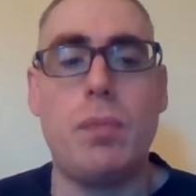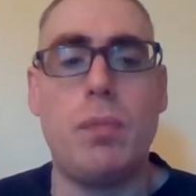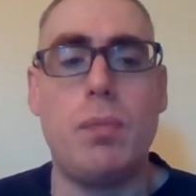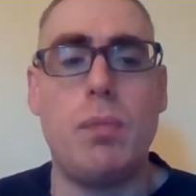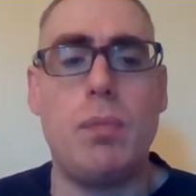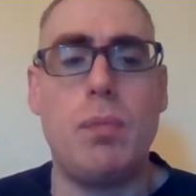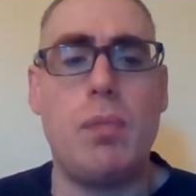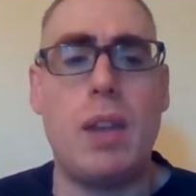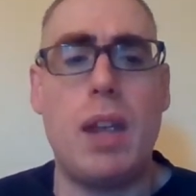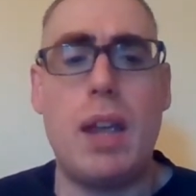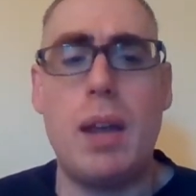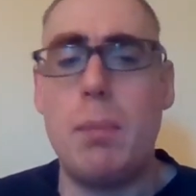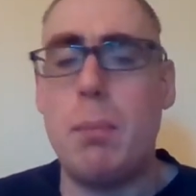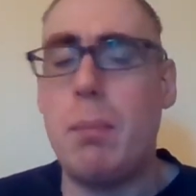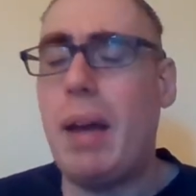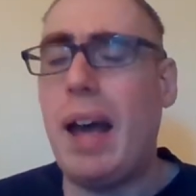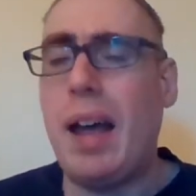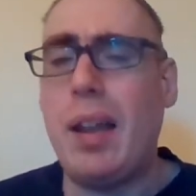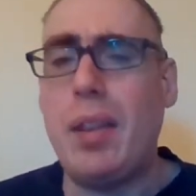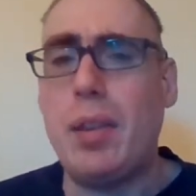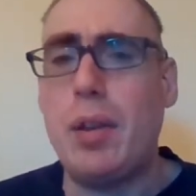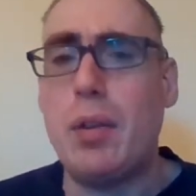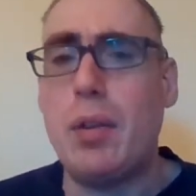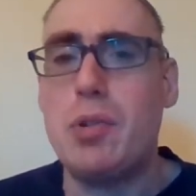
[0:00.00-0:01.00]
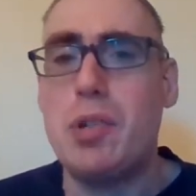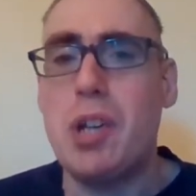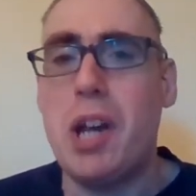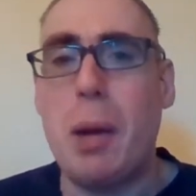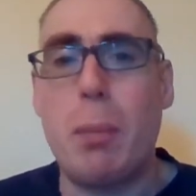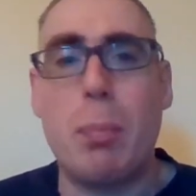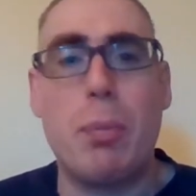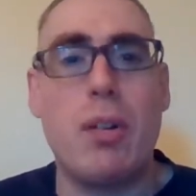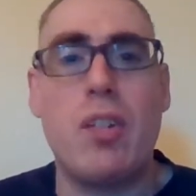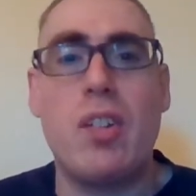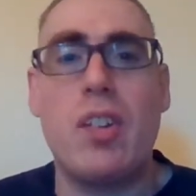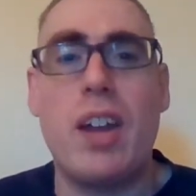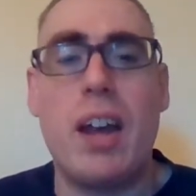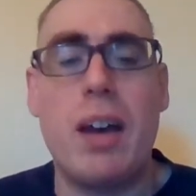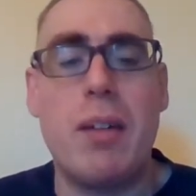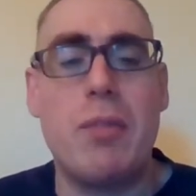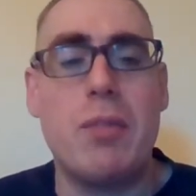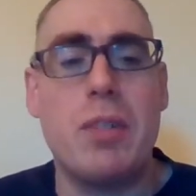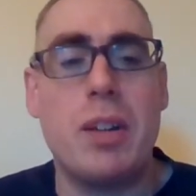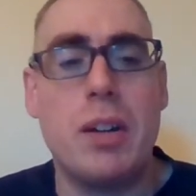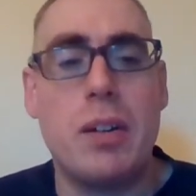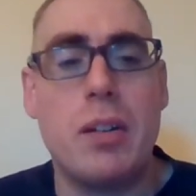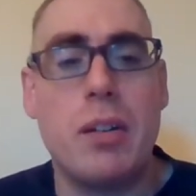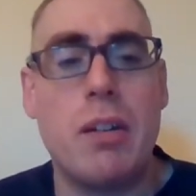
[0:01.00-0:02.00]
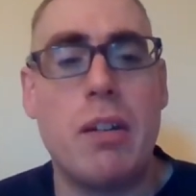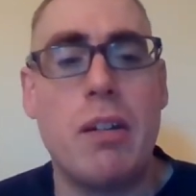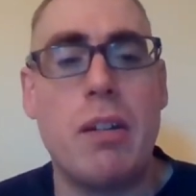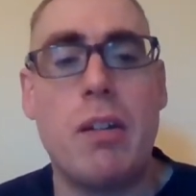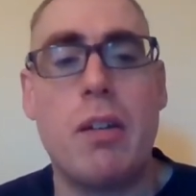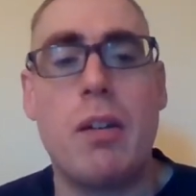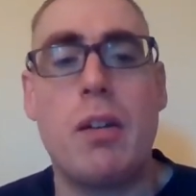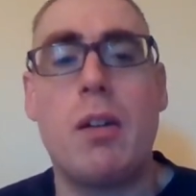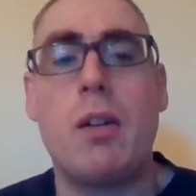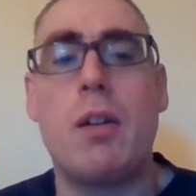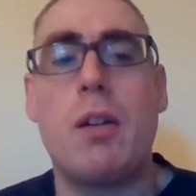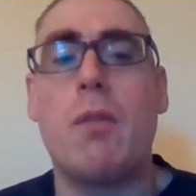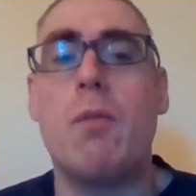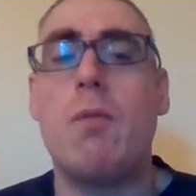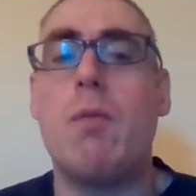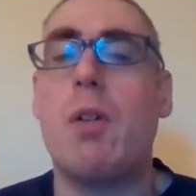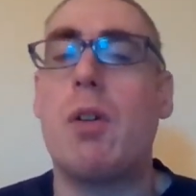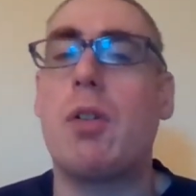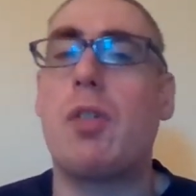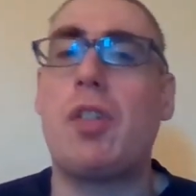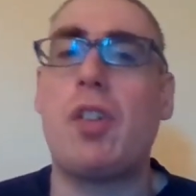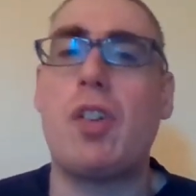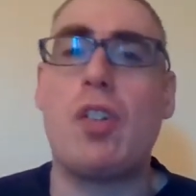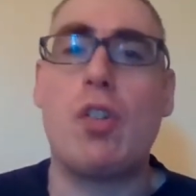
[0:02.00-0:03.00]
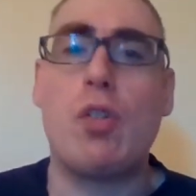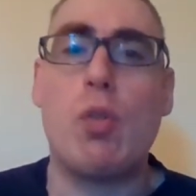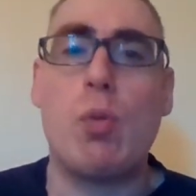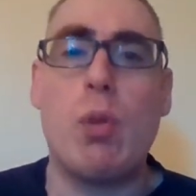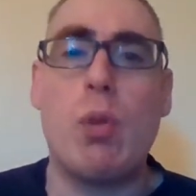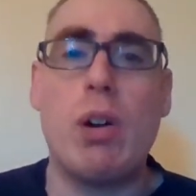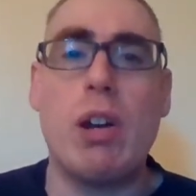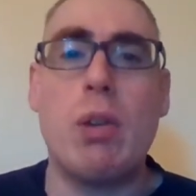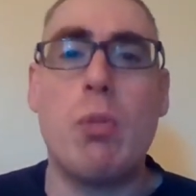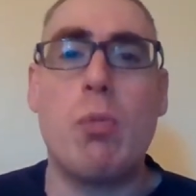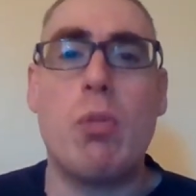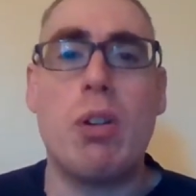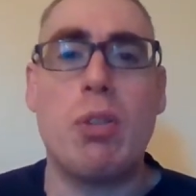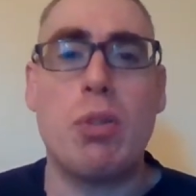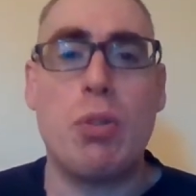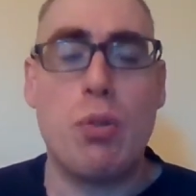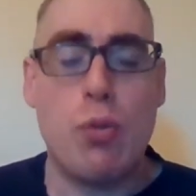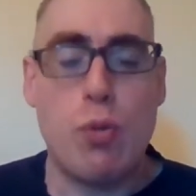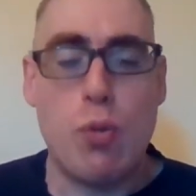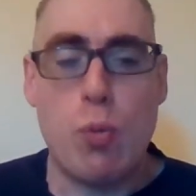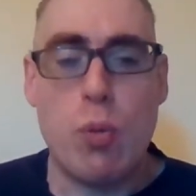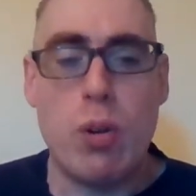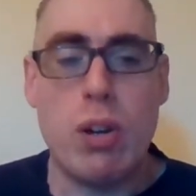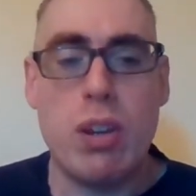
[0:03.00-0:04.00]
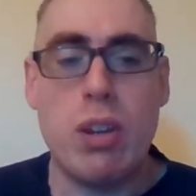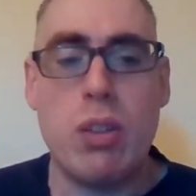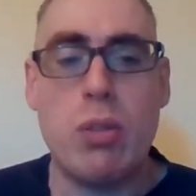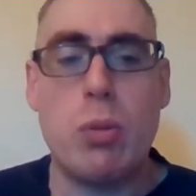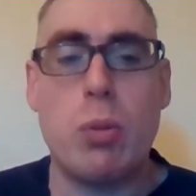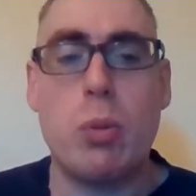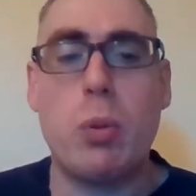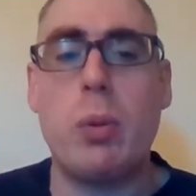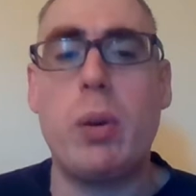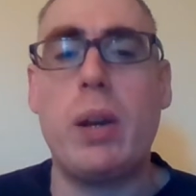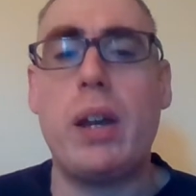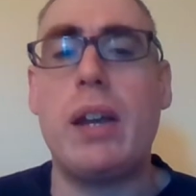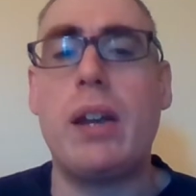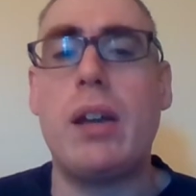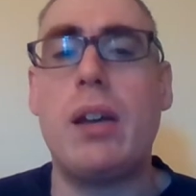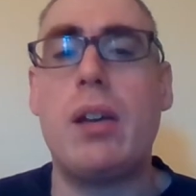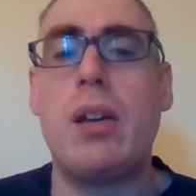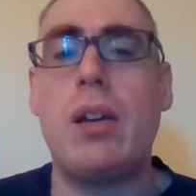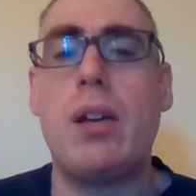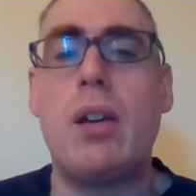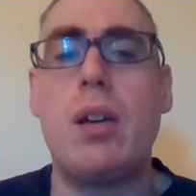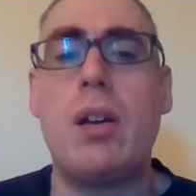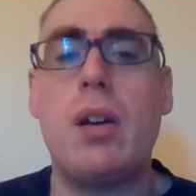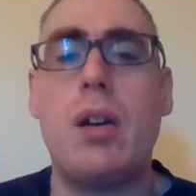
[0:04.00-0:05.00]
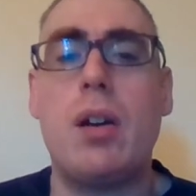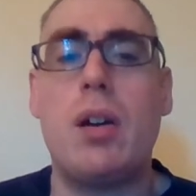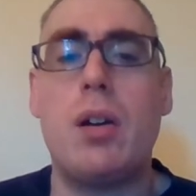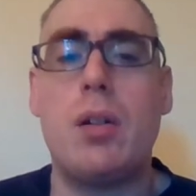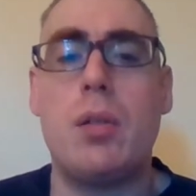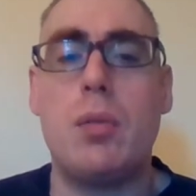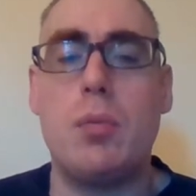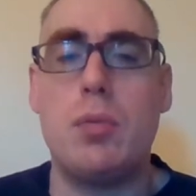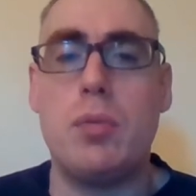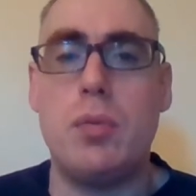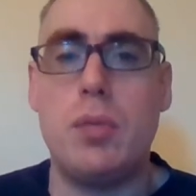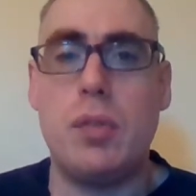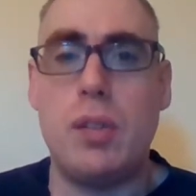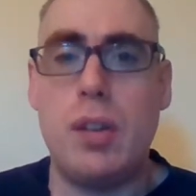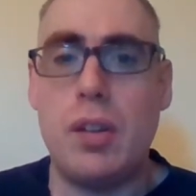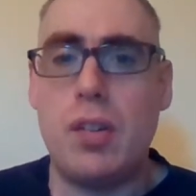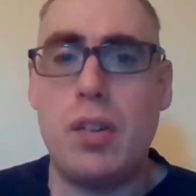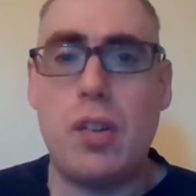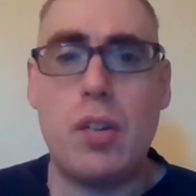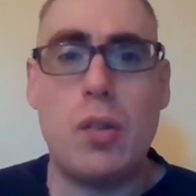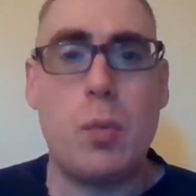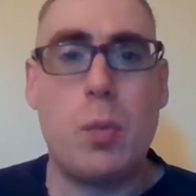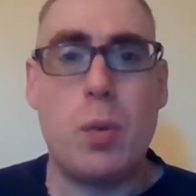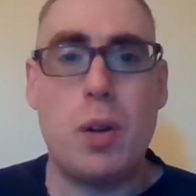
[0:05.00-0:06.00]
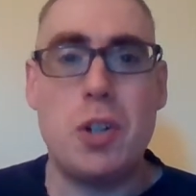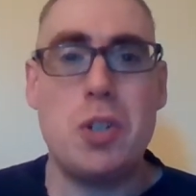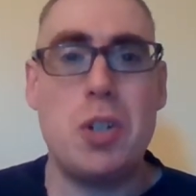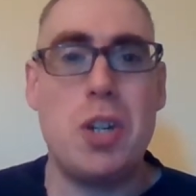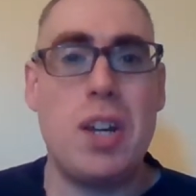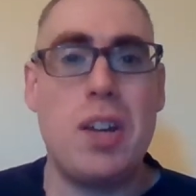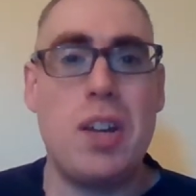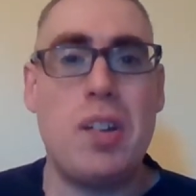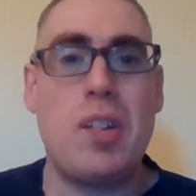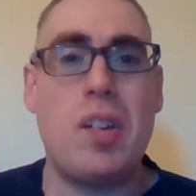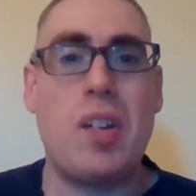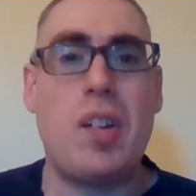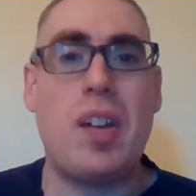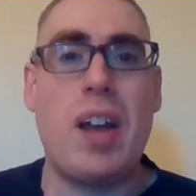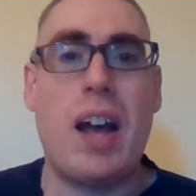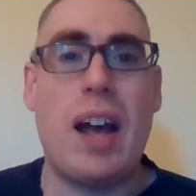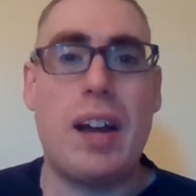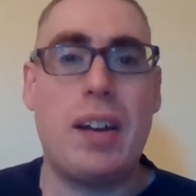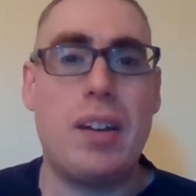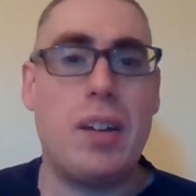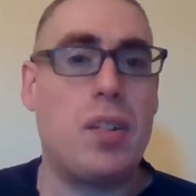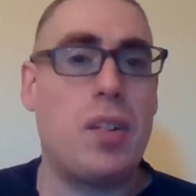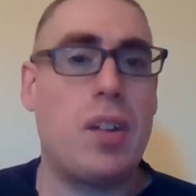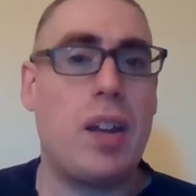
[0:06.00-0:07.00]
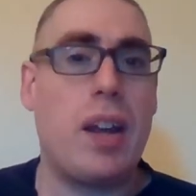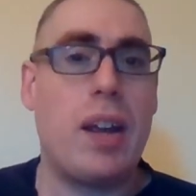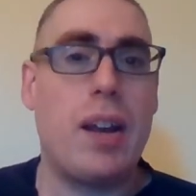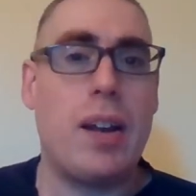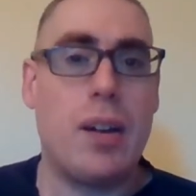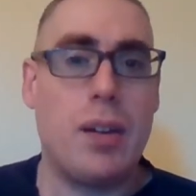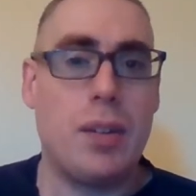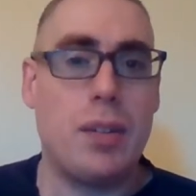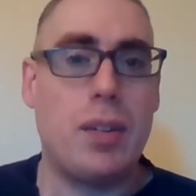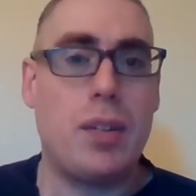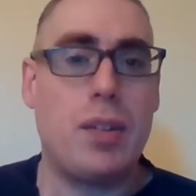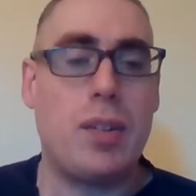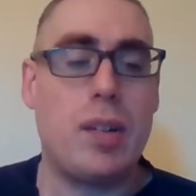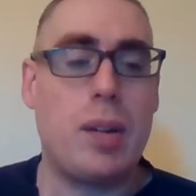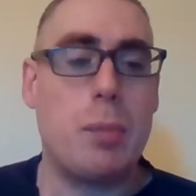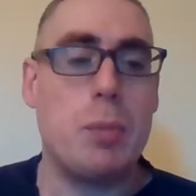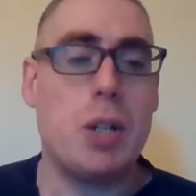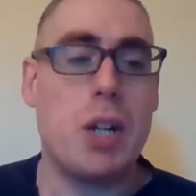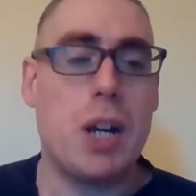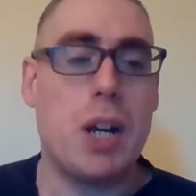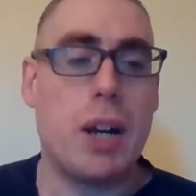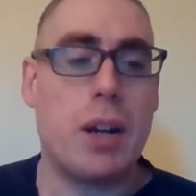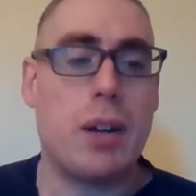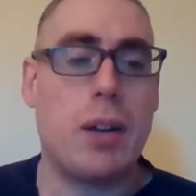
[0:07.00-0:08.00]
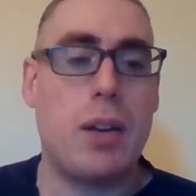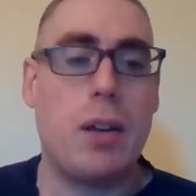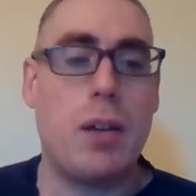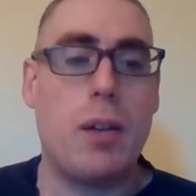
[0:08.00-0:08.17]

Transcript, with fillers: In Matthew chapter seven, verses twenty-one through twenty-three, this is what Jesus had to say on the subject.